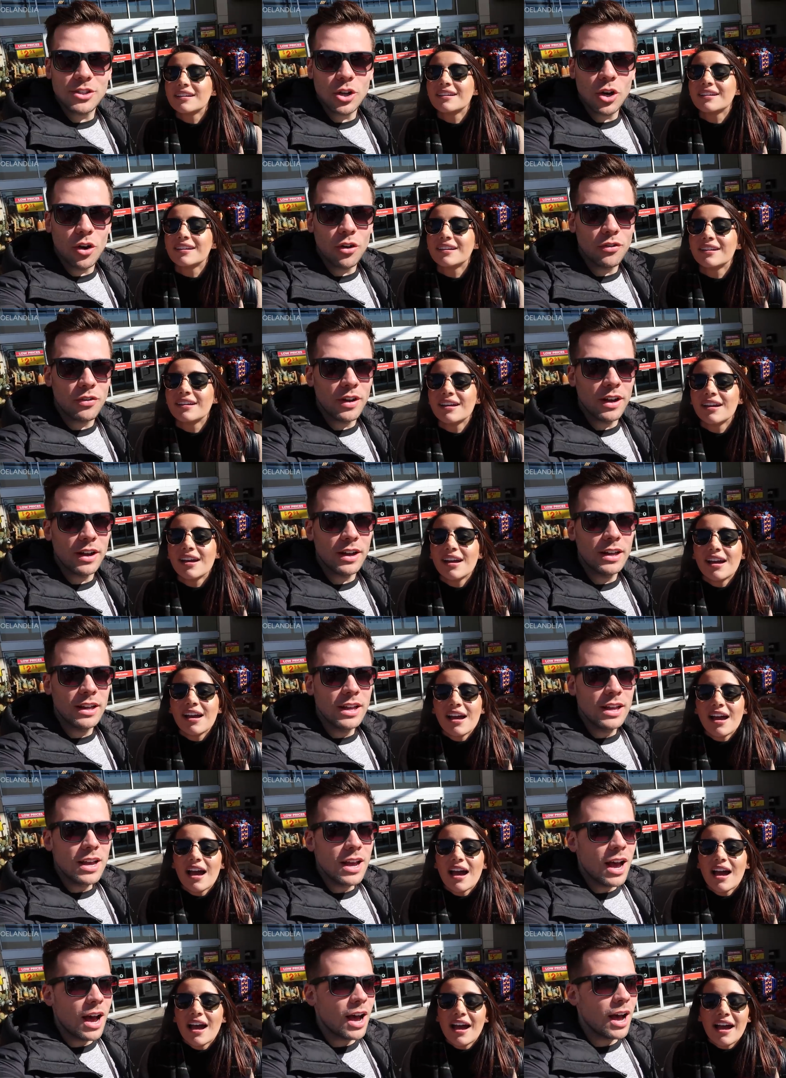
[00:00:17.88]
Speaker 1: offer,
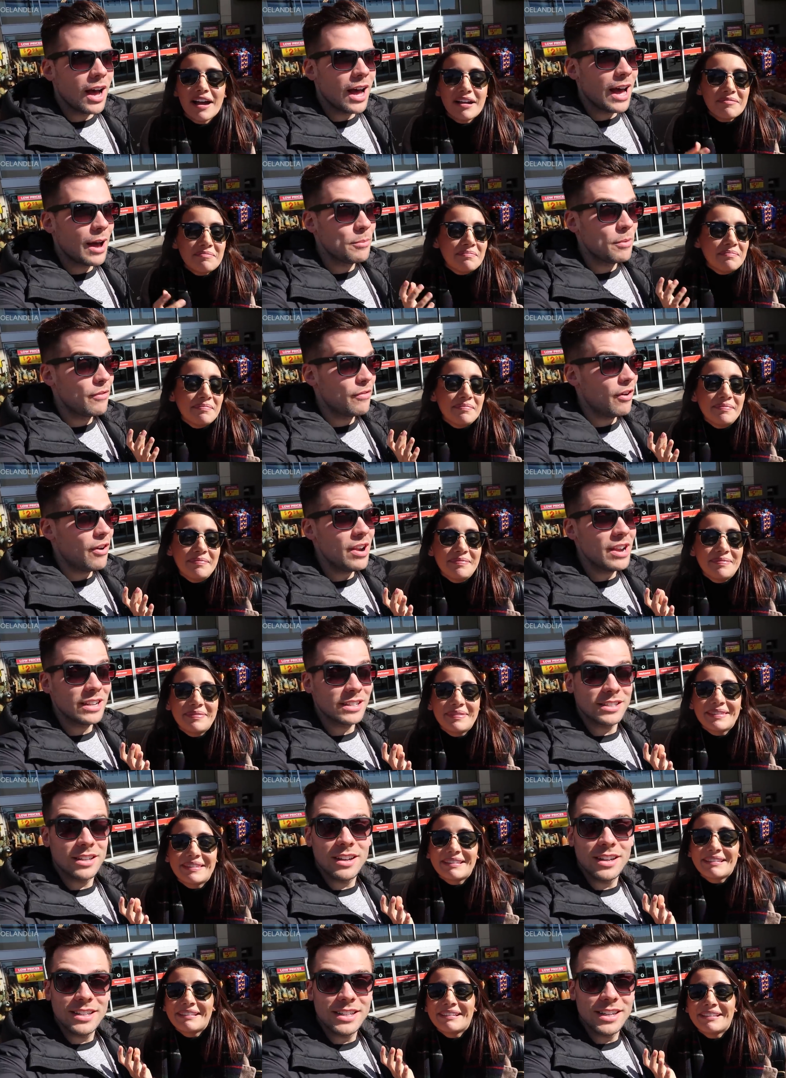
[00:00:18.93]
and we're very
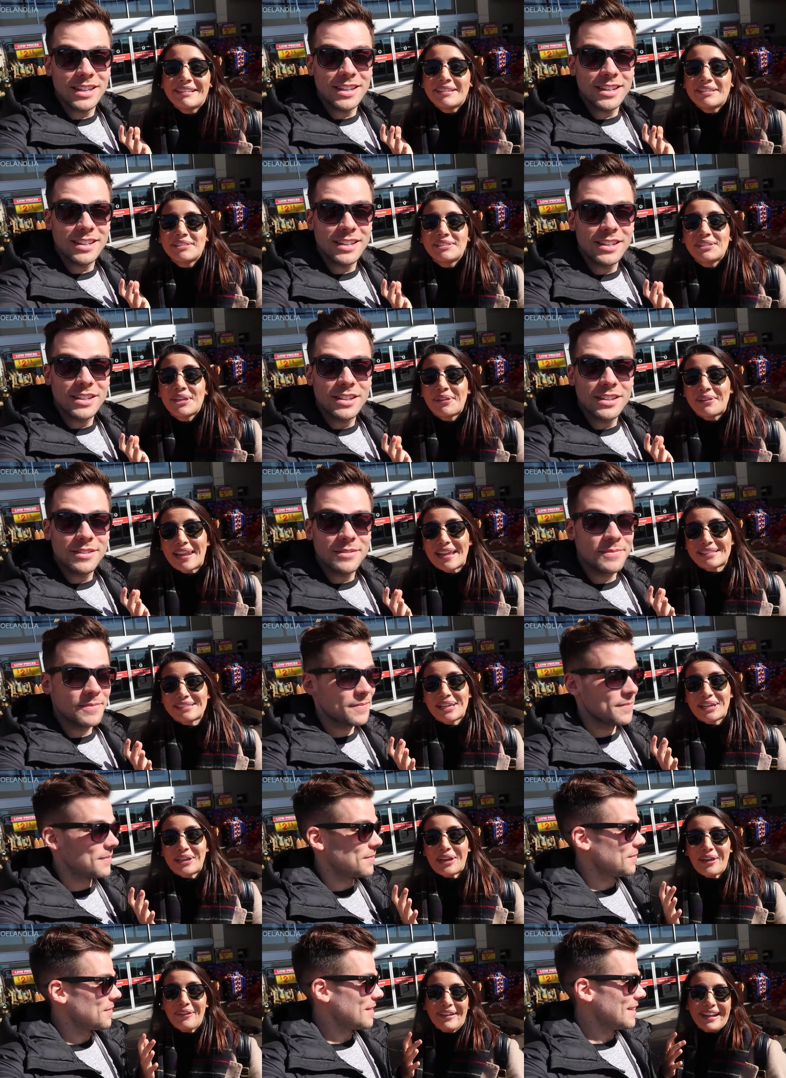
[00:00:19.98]
excited.
Speaker 2: So let's get
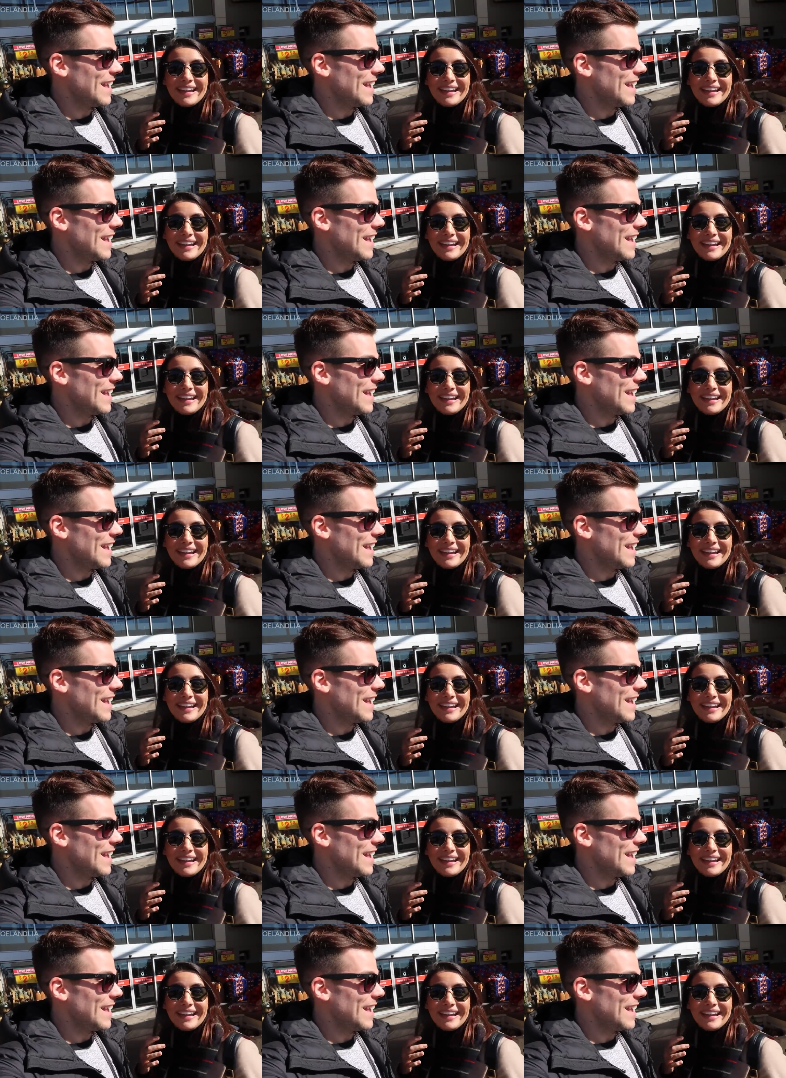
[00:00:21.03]
going.